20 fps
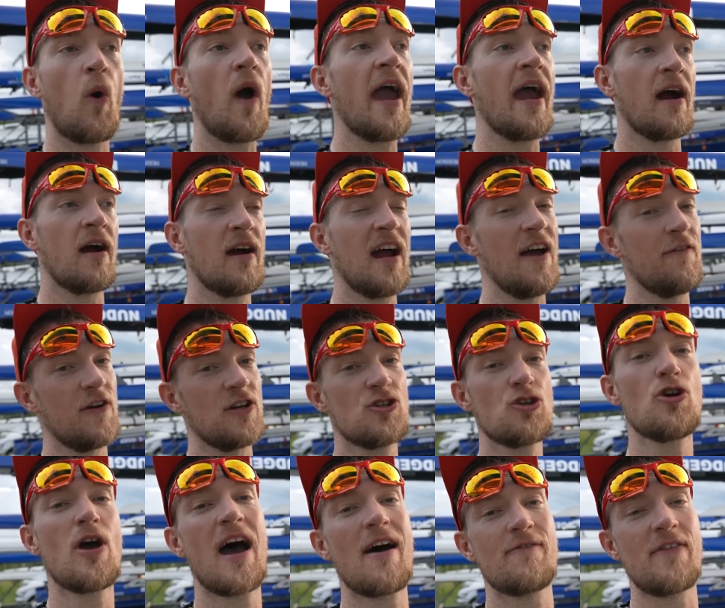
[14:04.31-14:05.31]
where if I
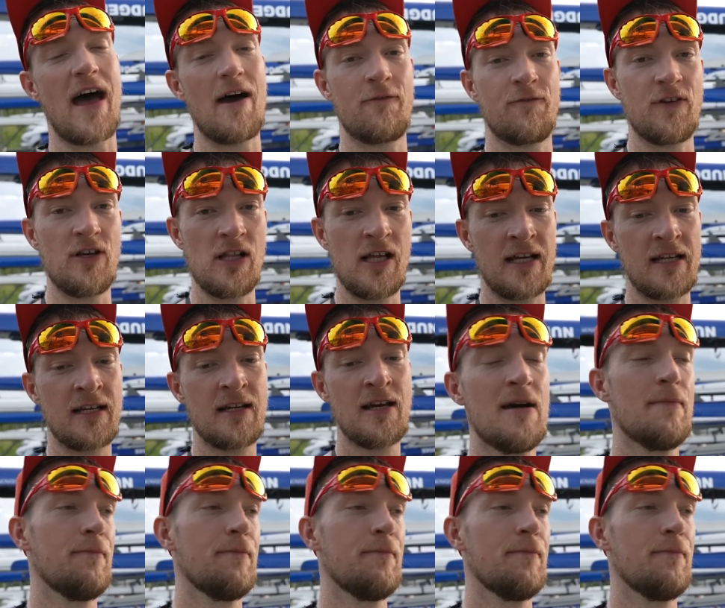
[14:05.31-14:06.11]
do have that feeling,